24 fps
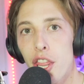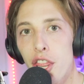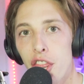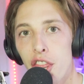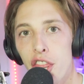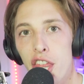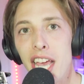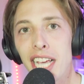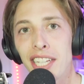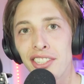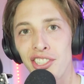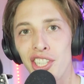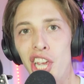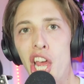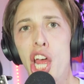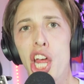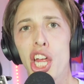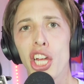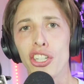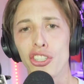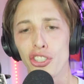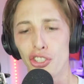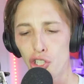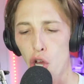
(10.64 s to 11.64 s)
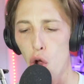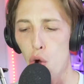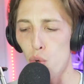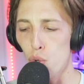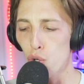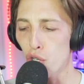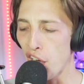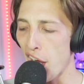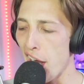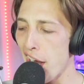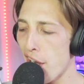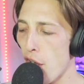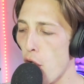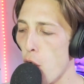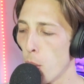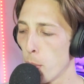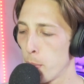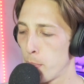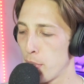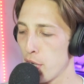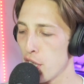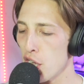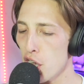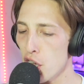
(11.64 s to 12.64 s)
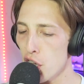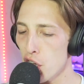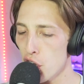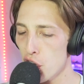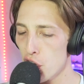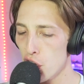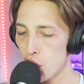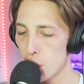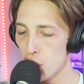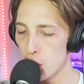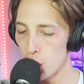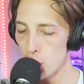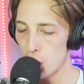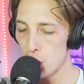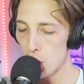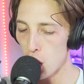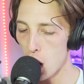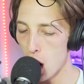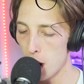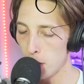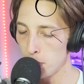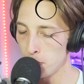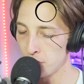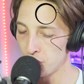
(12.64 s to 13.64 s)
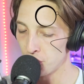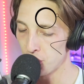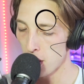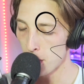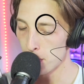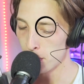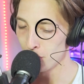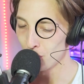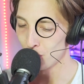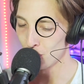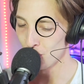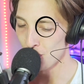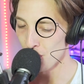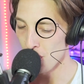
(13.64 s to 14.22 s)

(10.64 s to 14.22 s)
This is OKOP. I'm Samuel